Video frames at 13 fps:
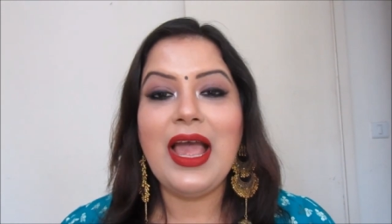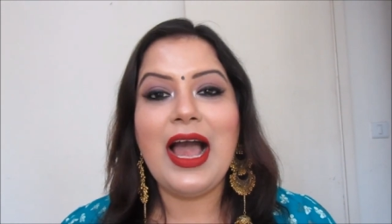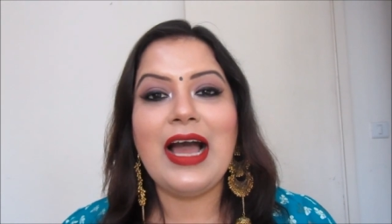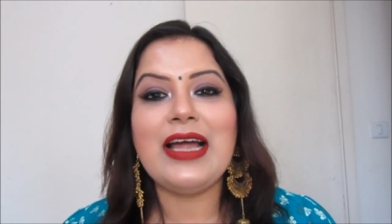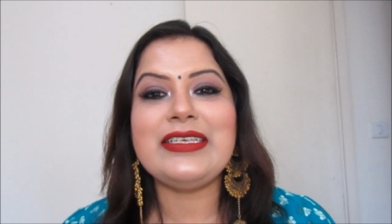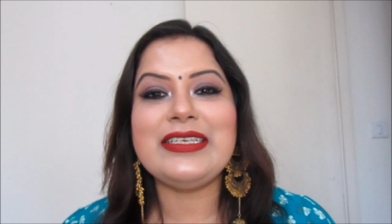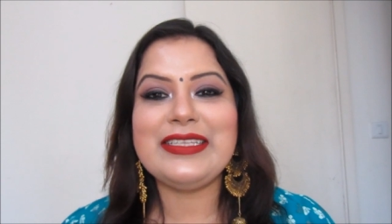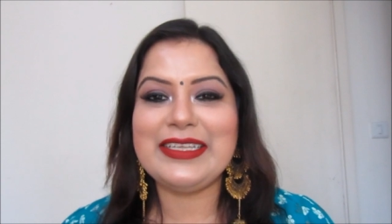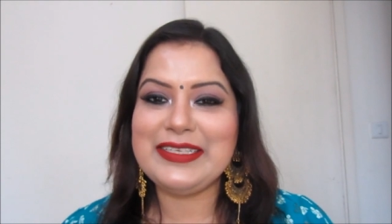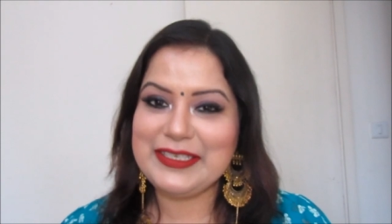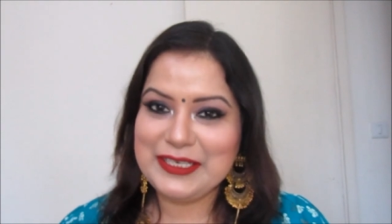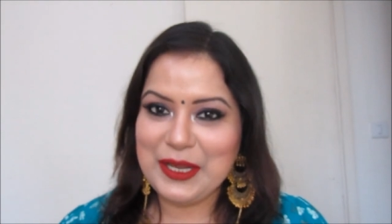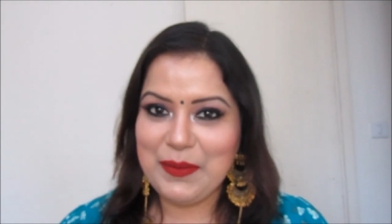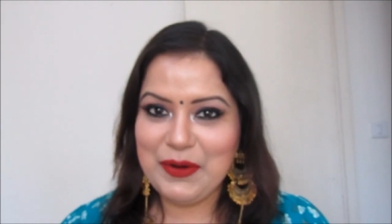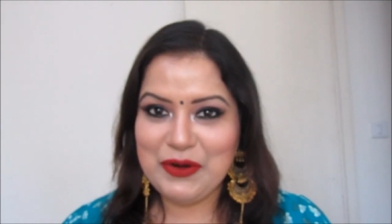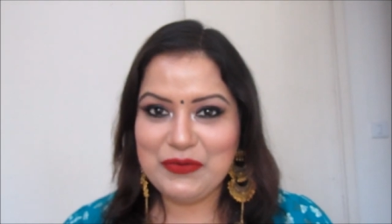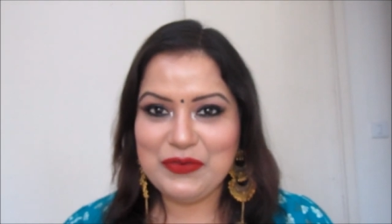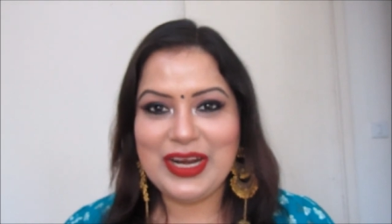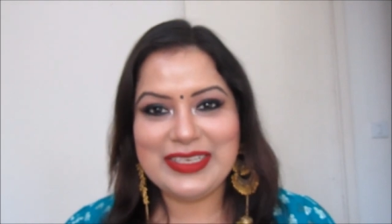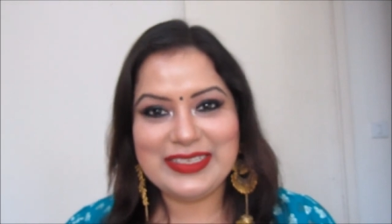Until then, stay
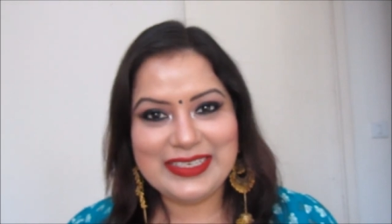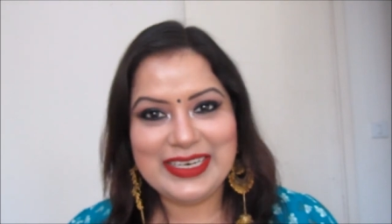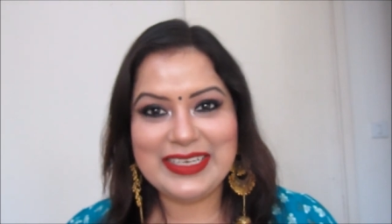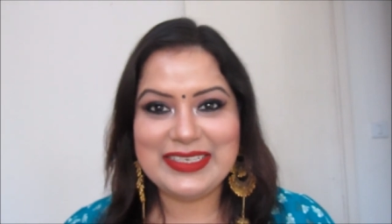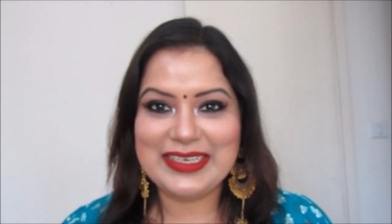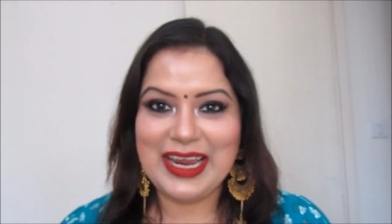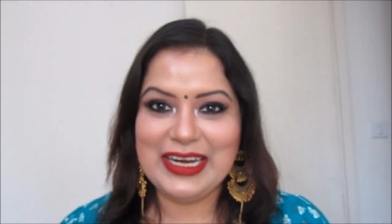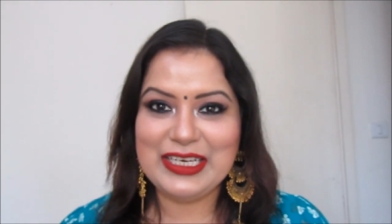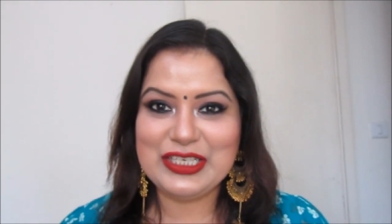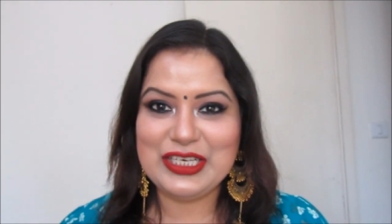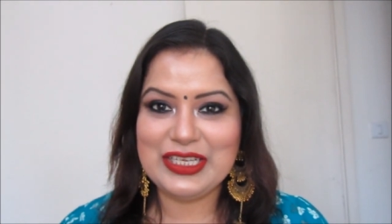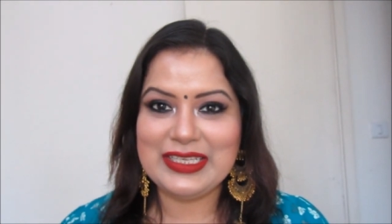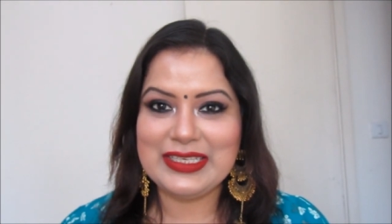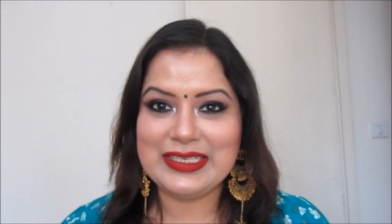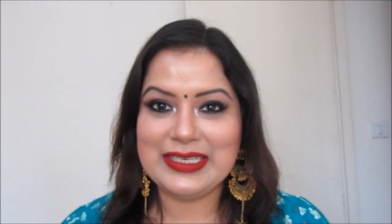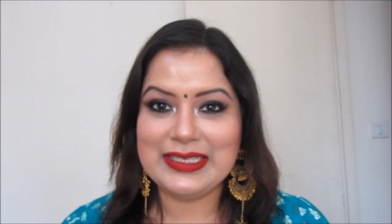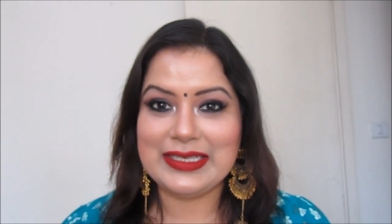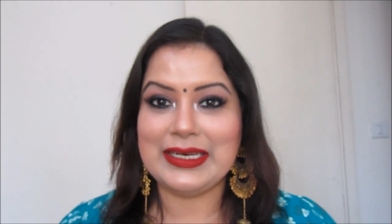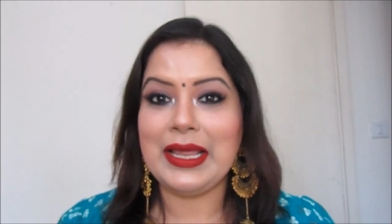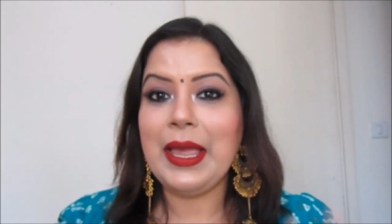beautiful and stay stylish in this
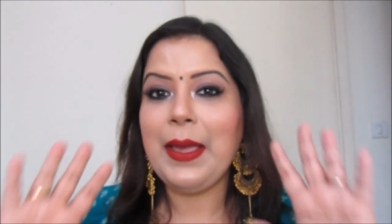season.